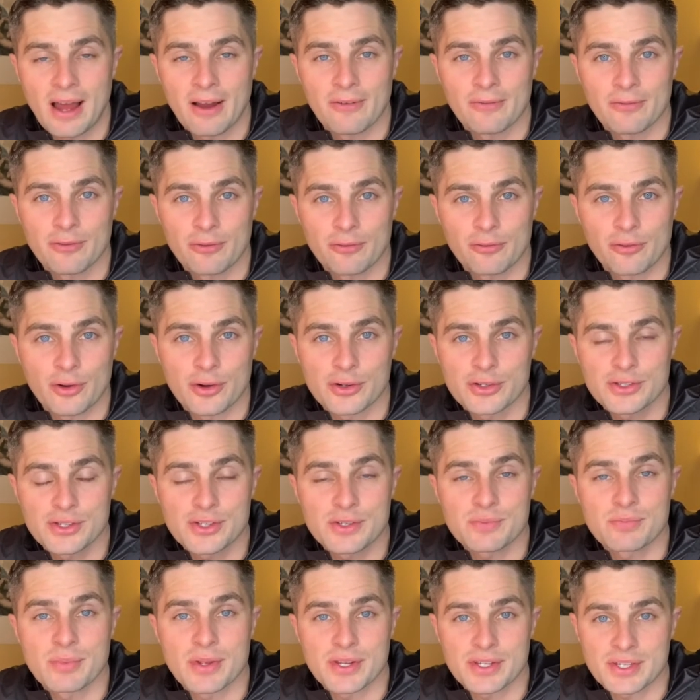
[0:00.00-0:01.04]
verses
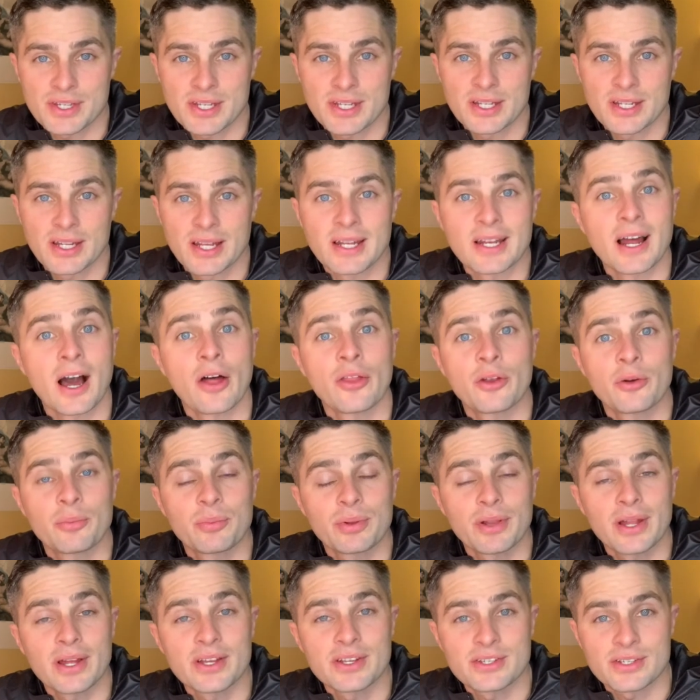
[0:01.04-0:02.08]
missing in other
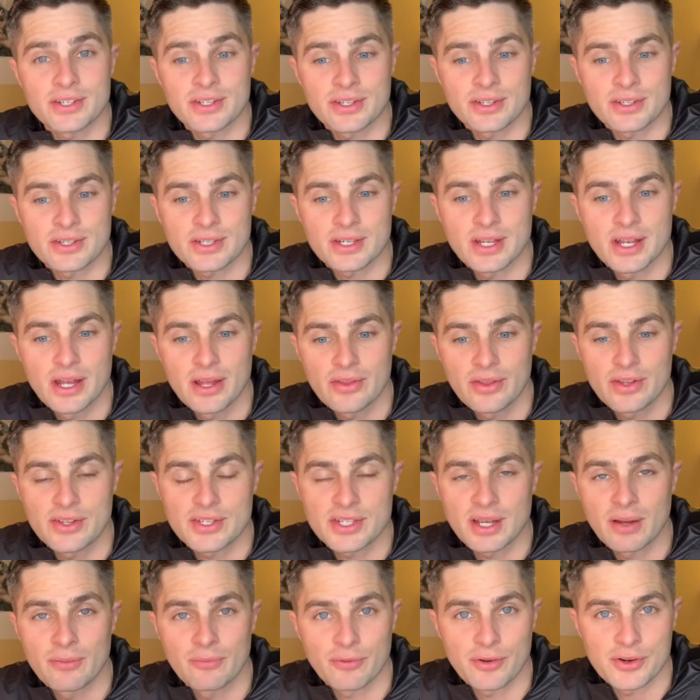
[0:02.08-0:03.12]
places that
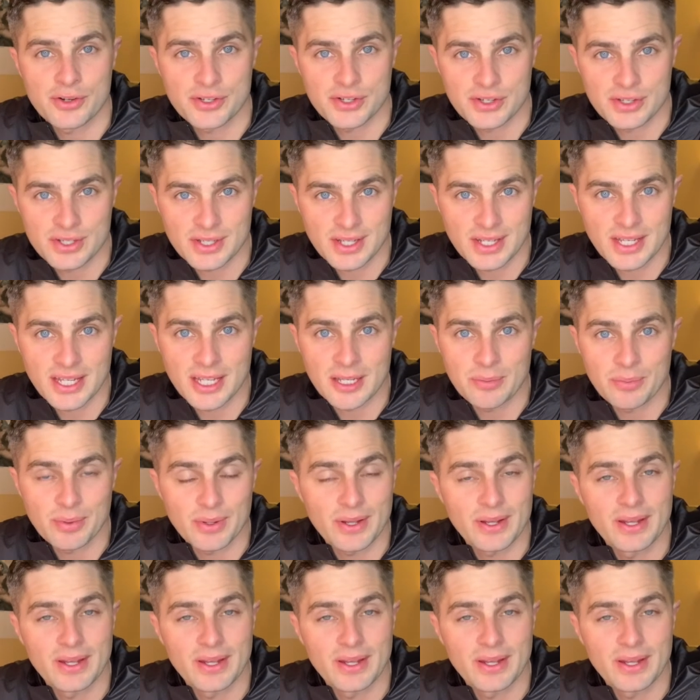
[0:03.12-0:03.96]
some versions keep.